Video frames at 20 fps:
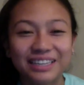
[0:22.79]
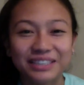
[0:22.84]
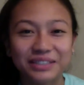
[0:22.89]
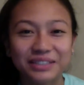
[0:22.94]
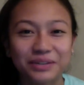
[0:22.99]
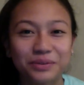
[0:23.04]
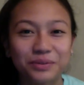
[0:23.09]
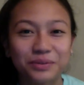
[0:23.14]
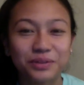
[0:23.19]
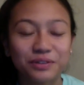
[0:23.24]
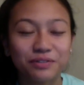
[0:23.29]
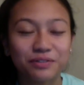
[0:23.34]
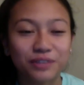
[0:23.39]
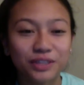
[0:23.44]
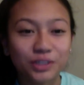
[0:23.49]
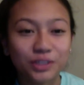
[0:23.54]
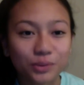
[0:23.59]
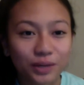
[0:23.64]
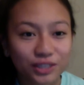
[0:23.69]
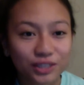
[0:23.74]
So the
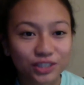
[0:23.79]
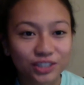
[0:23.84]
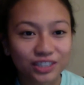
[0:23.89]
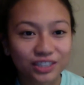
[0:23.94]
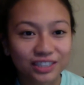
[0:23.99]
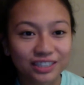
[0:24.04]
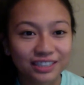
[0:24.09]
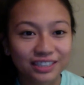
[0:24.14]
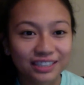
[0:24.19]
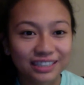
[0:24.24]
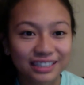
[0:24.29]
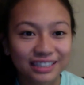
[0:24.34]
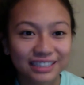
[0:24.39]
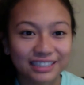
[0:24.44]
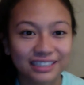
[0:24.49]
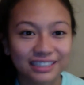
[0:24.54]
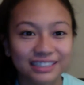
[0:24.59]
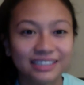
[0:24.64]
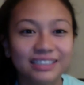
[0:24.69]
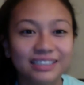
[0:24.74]
first question
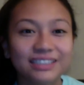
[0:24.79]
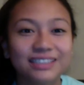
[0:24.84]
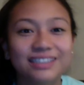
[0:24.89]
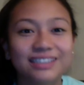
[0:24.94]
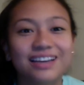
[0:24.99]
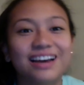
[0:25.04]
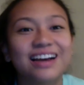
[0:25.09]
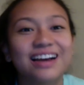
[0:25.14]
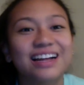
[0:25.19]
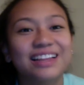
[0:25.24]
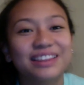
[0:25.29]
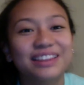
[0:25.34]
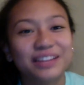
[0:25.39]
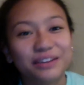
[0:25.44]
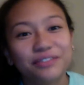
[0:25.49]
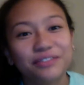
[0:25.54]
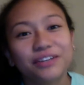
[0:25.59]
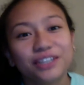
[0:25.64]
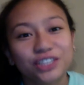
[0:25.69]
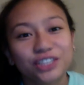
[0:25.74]
is,
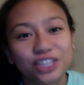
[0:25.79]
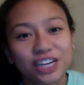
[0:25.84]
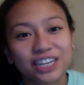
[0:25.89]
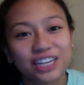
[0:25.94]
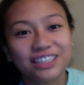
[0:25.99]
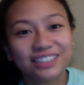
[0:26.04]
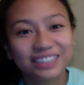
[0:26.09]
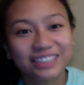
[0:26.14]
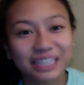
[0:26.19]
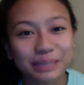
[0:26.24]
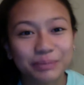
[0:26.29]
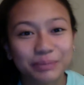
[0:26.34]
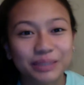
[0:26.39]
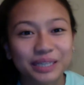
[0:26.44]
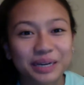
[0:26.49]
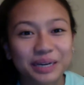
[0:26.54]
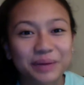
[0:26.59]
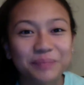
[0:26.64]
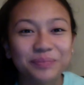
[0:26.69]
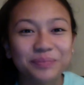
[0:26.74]
love your channel, keep
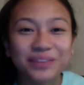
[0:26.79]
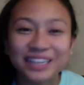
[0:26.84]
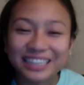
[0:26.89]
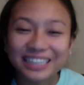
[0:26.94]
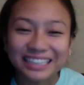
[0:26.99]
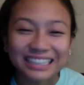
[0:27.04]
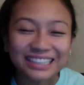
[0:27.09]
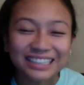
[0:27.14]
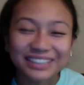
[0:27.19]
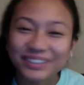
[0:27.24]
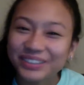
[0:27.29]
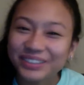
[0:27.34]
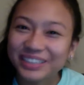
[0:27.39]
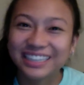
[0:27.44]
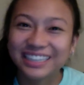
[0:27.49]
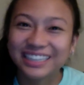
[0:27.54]
it up. Thank you.